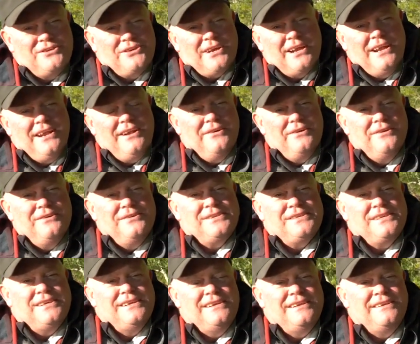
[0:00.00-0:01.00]

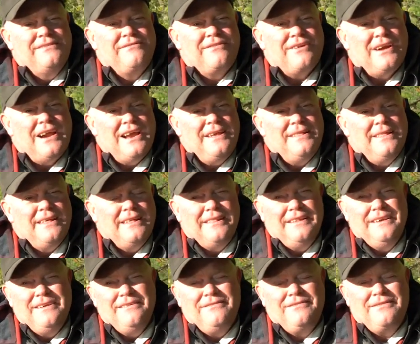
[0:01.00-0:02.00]
shiners and fry that
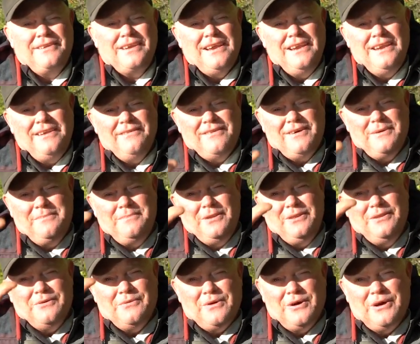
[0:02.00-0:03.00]
live kind of up
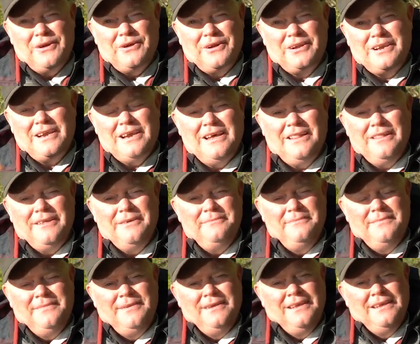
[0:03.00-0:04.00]
in the water
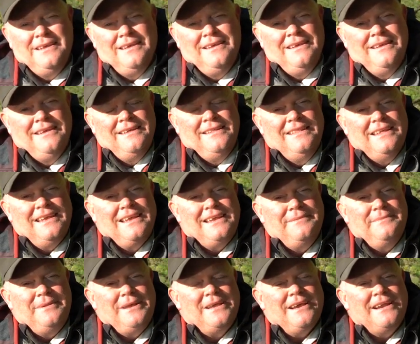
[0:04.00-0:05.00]
column they
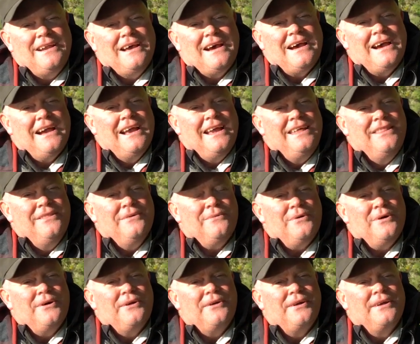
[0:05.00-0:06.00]
can be kind of high in the
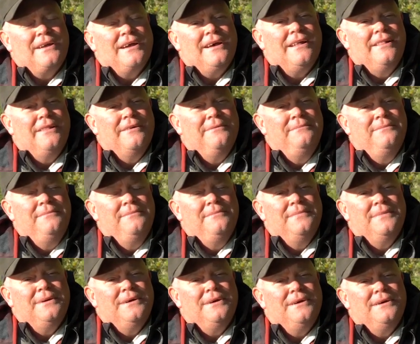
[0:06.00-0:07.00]
water column.
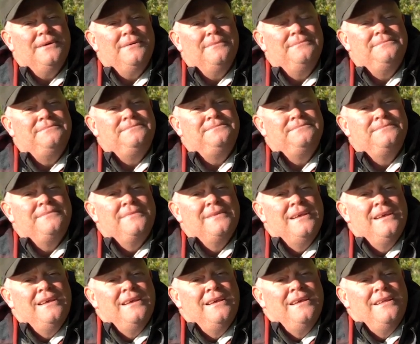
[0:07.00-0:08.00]
Um,
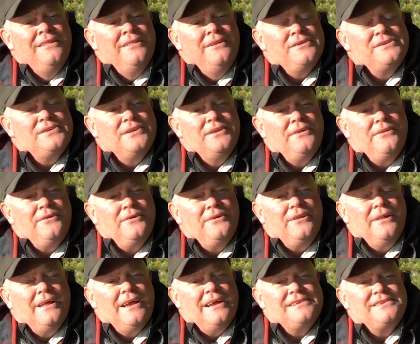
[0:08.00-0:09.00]
there's another
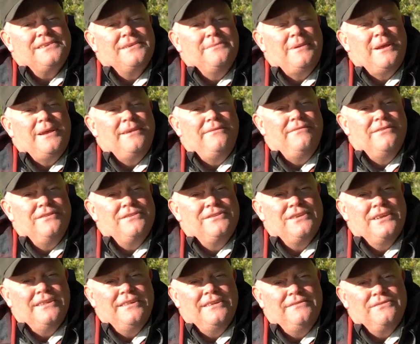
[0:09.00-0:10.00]
class of bait
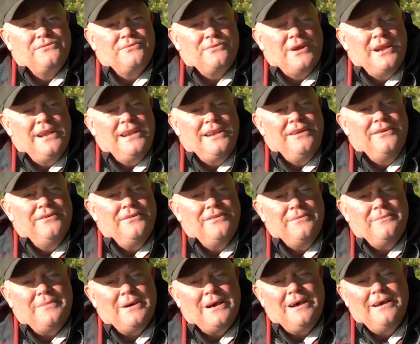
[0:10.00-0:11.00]
fish that lives right near
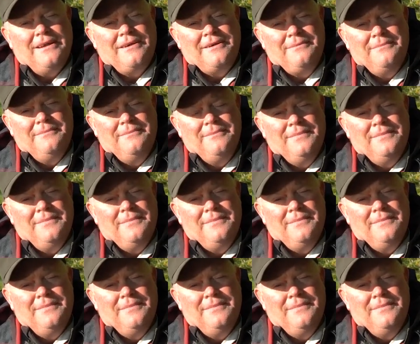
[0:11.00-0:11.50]
the bottom.